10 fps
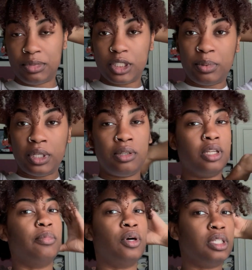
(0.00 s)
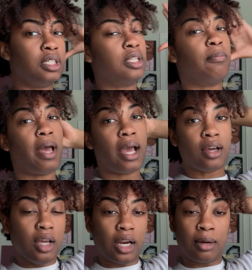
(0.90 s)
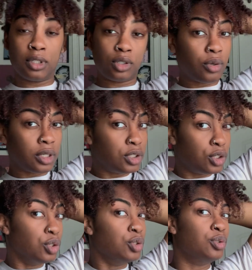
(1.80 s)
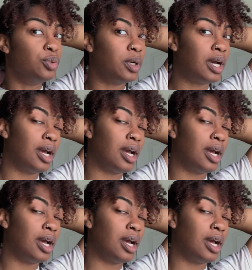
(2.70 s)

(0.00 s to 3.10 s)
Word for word: just putting in a ponytail the back and I'm going to